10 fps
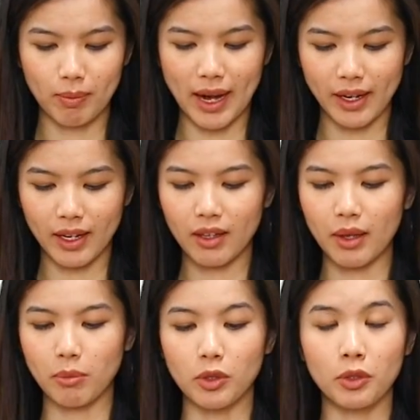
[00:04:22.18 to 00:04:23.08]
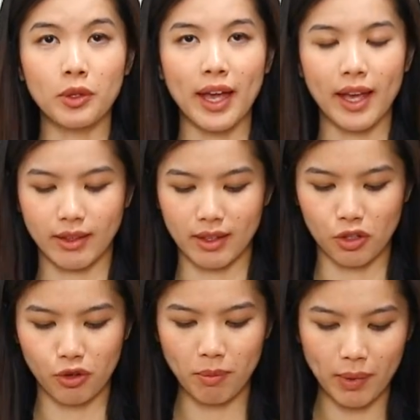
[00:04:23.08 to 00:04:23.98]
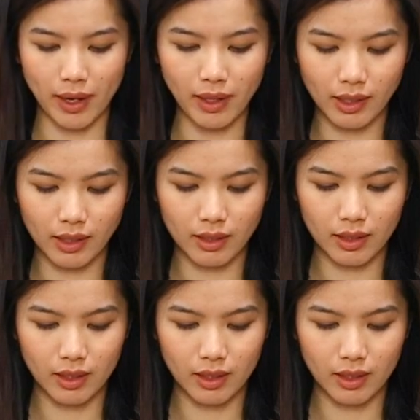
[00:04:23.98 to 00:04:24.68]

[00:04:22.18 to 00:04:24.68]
blending, I'm going to add the shrimp paste.